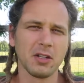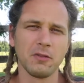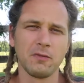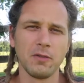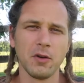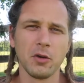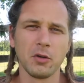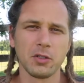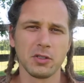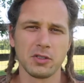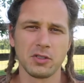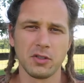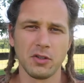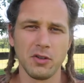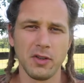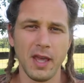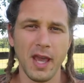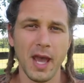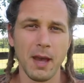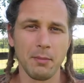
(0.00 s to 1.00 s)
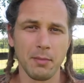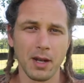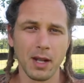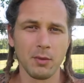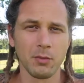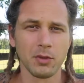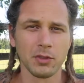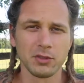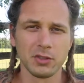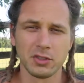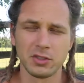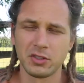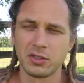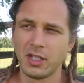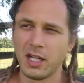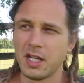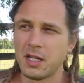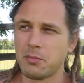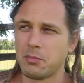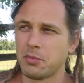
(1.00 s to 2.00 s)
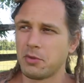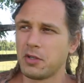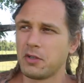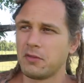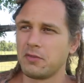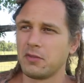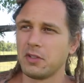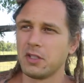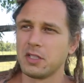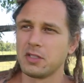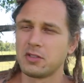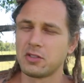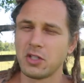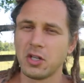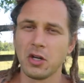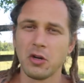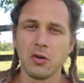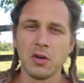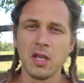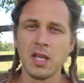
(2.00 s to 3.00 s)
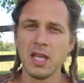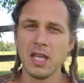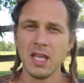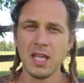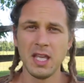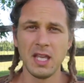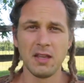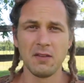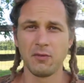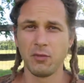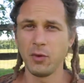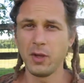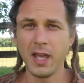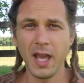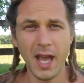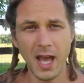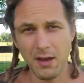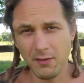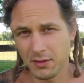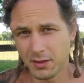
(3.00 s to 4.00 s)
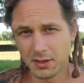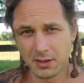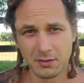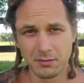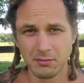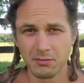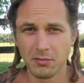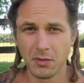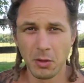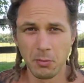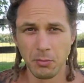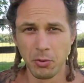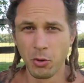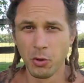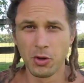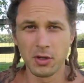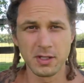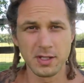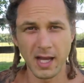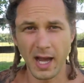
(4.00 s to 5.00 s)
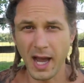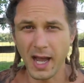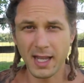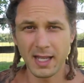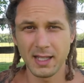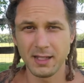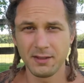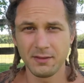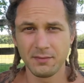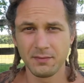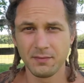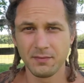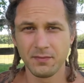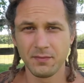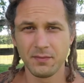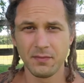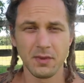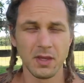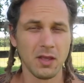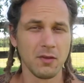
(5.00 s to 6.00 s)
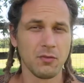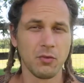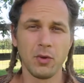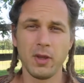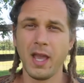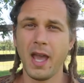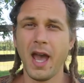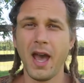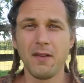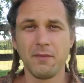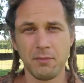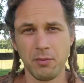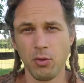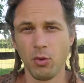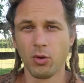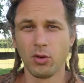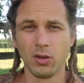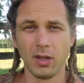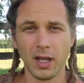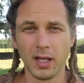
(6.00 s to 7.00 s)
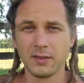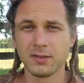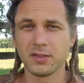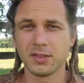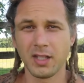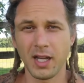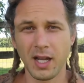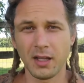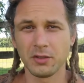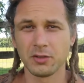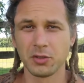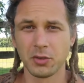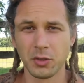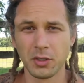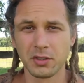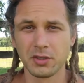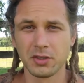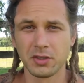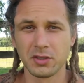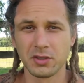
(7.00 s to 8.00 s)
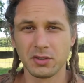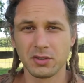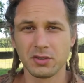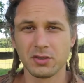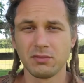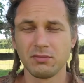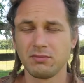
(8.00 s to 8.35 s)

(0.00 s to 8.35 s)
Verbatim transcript: going to focus on that, but I will just state it briefly. So if we have a, a poor diet, if we have poor lifestyle choices,